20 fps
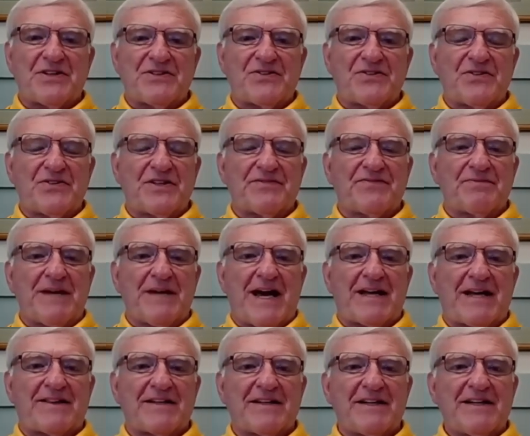So you can do
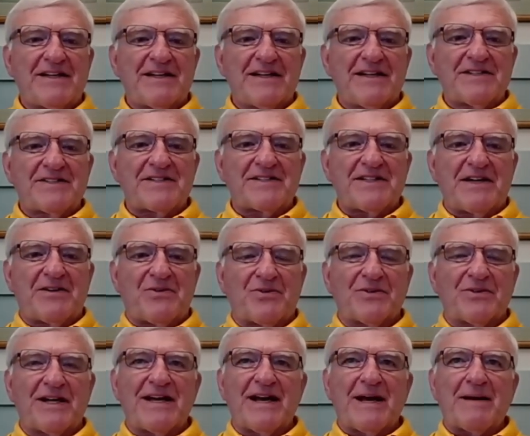the math and
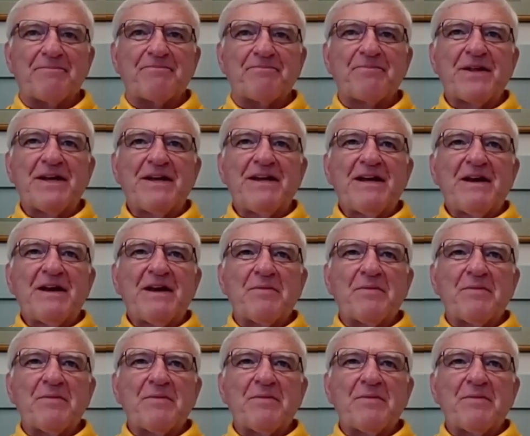see how old I am.